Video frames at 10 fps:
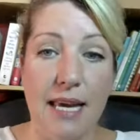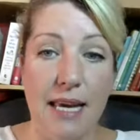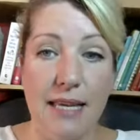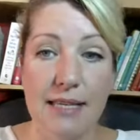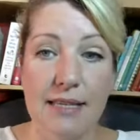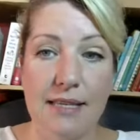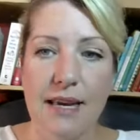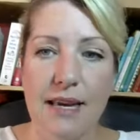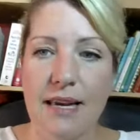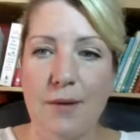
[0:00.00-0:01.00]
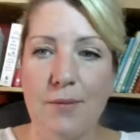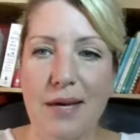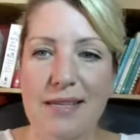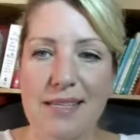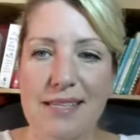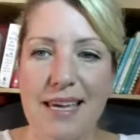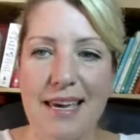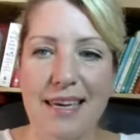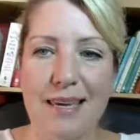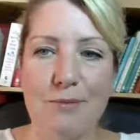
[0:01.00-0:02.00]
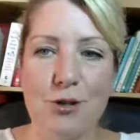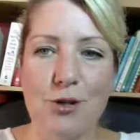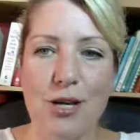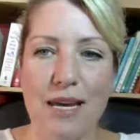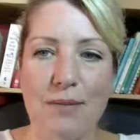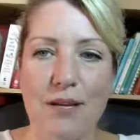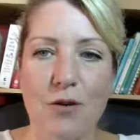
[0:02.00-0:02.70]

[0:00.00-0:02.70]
is, Amanda says, hey, Kim, shame.